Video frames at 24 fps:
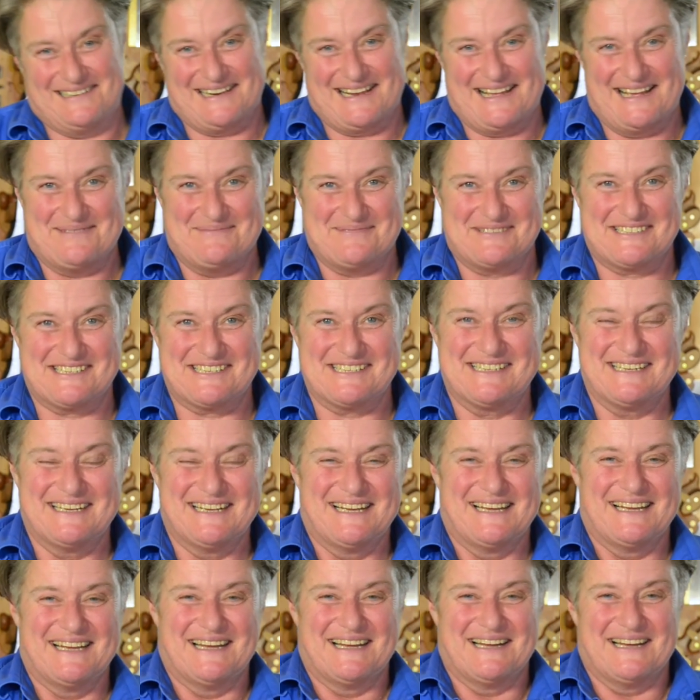clamps,
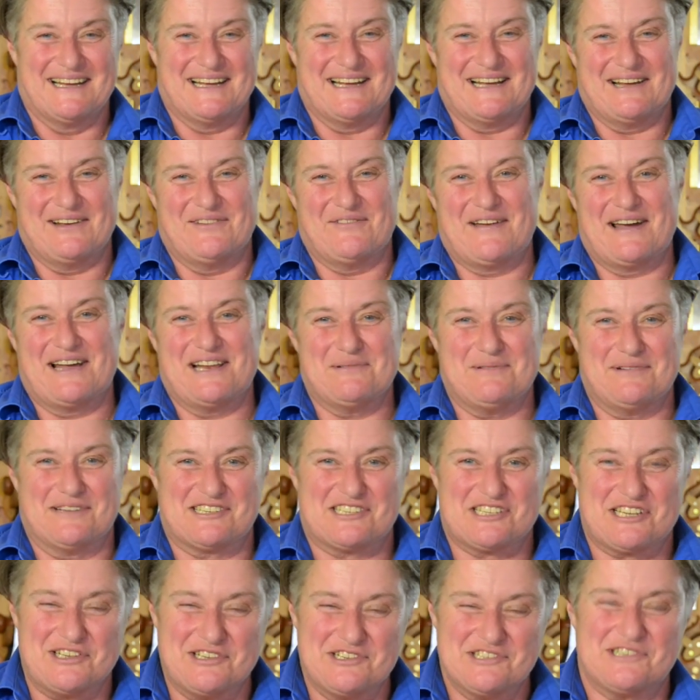available
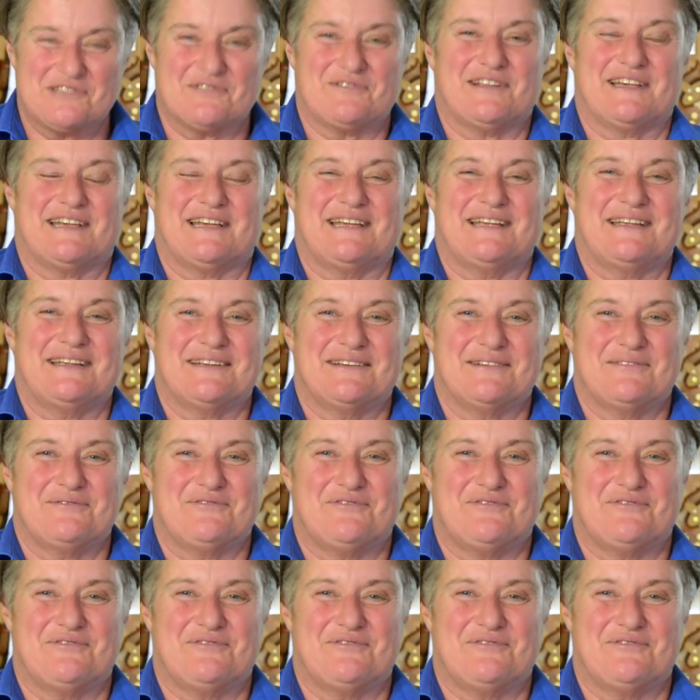exclusively